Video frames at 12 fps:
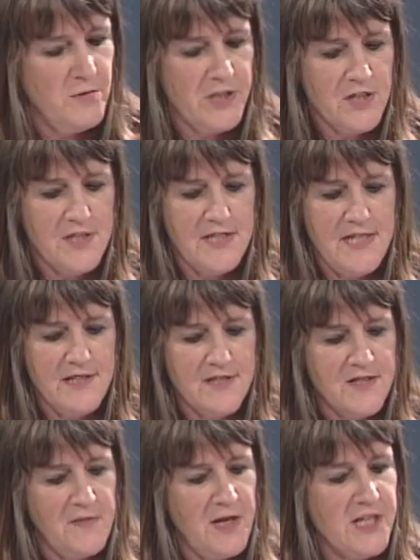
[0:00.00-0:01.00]
which
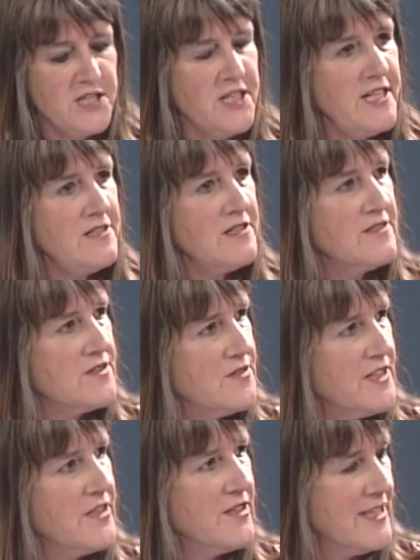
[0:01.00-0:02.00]
seeks to make changes
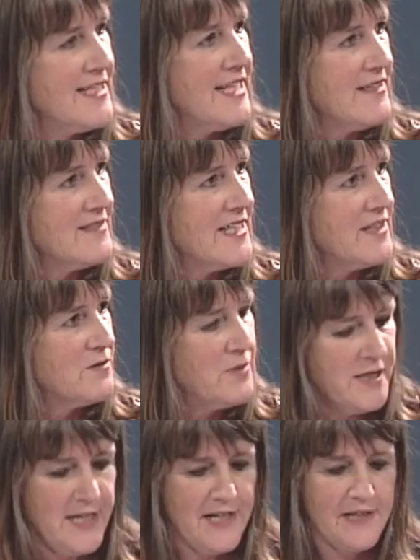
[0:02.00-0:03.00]
to our current downtown
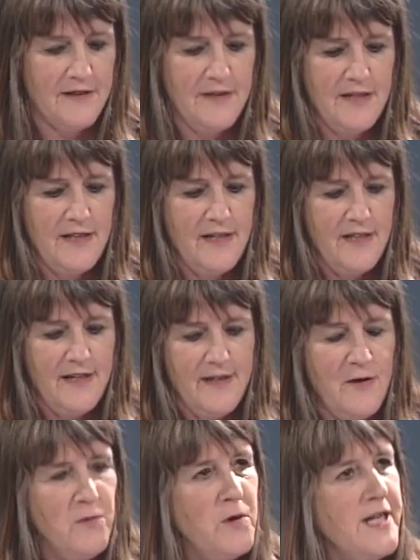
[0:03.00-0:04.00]
plan.
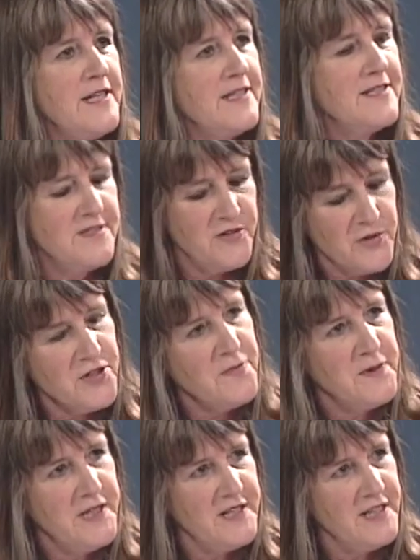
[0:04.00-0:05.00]
What is your
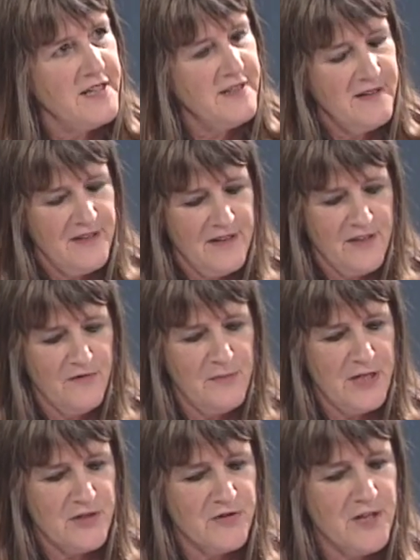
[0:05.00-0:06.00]
opinion of
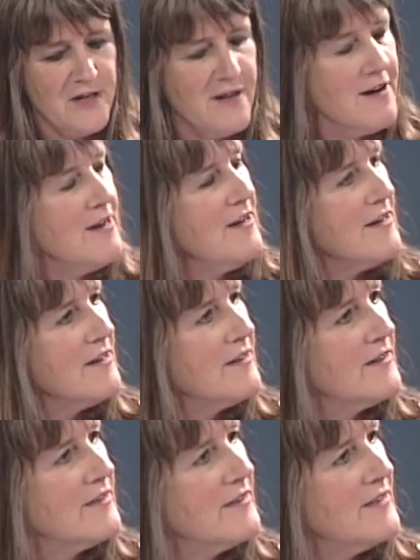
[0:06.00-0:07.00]
Measure R,
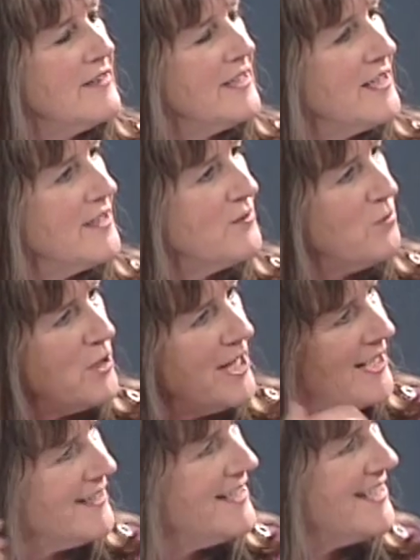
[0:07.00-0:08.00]
and why?